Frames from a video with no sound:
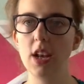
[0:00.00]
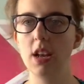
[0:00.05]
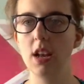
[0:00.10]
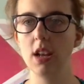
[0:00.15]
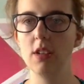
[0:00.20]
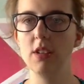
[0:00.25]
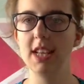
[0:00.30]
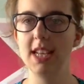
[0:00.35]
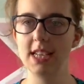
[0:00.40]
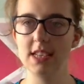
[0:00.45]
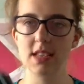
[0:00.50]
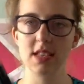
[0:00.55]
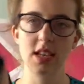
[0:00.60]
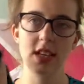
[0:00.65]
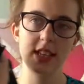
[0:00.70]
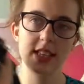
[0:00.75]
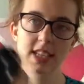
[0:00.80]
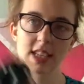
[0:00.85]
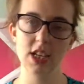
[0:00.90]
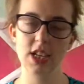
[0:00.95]
Lisa
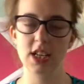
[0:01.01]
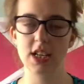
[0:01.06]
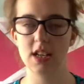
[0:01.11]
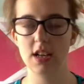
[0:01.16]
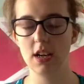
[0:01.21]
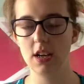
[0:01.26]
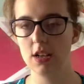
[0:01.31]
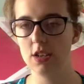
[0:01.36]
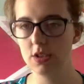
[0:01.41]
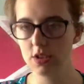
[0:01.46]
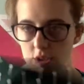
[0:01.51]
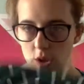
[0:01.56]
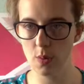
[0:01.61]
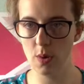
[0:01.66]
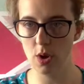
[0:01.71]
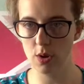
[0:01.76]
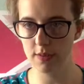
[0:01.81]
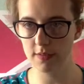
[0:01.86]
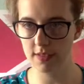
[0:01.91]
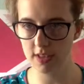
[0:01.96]
did a Sew
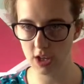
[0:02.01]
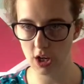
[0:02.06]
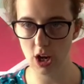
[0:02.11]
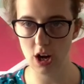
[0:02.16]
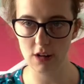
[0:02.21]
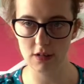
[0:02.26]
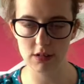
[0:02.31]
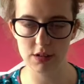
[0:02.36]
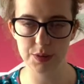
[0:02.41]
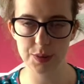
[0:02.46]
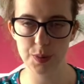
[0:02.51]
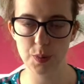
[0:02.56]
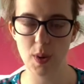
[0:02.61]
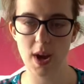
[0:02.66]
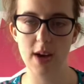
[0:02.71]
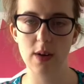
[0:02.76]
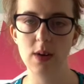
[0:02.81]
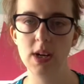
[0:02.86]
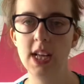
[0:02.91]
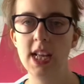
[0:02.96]
Long for the Clara as
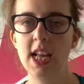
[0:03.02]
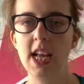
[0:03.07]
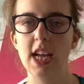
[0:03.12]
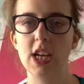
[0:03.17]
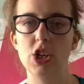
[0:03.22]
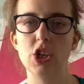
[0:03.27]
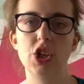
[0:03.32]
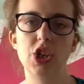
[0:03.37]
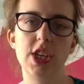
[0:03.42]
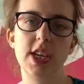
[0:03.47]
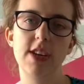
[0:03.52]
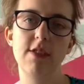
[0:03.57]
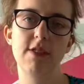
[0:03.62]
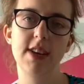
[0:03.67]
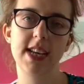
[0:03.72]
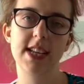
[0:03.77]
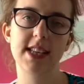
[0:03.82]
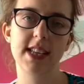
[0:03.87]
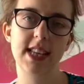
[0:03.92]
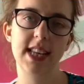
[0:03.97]
well, and she
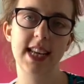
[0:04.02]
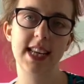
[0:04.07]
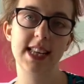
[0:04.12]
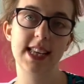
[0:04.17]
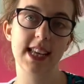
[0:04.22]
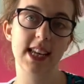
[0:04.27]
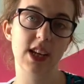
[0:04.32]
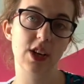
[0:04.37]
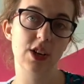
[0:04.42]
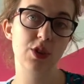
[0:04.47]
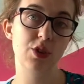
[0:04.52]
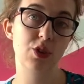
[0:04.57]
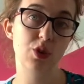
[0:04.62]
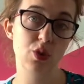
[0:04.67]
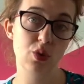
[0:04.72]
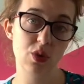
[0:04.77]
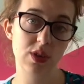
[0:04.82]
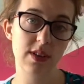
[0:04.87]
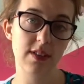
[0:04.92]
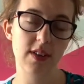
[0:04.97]
recently did a
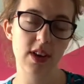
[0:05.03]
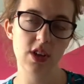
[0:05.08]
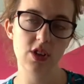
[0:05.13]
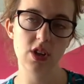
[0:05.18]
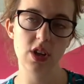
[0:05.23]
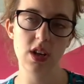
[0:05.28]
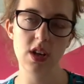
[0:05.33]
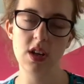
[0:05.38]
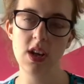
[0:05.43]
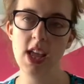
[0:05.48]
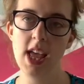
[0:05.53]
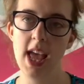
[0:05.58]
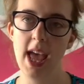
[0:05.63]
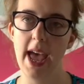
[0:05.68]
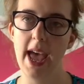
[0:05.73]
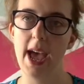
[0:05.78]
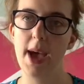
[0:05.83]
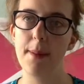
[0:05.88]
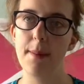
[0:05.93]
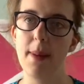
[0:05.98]
shorter version,
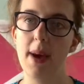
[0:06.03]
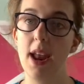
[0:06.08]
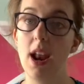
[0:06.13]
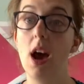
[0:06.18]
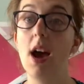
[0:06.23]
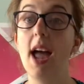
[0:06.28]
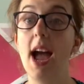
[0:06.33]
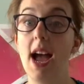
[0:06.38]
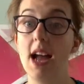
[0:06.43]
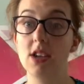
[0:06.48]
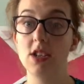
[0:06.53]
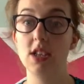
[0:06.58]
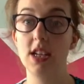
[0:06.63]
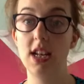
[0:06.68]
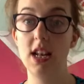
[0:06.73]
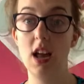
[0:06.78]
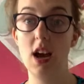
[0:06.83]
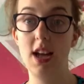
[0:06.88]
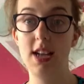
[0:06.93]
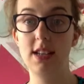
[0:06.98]
and I actually
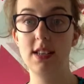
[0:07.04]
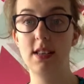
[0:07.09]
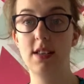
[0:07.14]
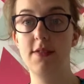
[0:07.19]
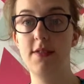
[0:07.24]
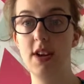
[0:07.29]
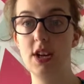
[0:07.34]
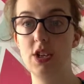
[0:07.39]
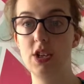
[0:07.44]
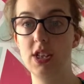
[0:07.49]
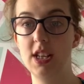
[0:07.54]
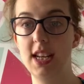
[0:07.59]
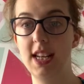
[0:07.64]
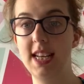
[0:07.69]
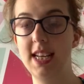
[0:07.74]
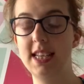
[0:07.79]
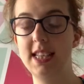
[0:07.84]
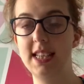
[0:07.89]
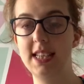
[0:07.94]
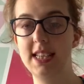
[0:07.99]
liked the version that
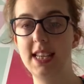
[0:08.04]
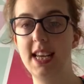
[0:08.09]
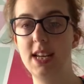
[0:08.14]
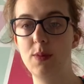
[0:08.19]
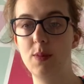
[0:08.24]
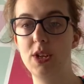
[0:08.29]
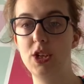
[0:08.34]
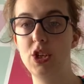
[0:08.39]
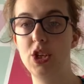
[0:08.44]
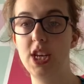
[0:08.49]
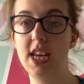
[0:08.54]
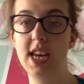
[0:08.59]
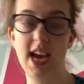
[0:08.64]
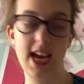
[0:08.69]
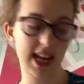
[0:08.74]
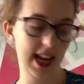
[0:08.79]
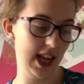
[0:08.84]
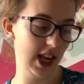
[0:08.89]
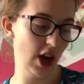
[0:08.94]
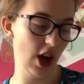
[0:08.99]
Lisa did, where she had
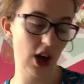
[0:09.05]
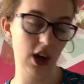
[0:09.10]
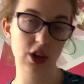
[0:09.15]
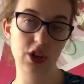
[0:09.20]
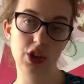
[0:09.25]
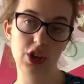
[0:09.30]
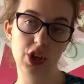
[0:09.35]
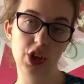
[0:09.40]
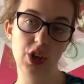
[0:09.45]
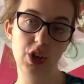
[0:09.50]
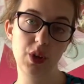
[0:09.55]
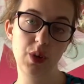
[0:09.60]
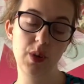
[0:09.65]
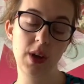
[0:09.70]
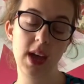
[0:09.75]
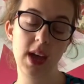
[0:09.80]
it cut to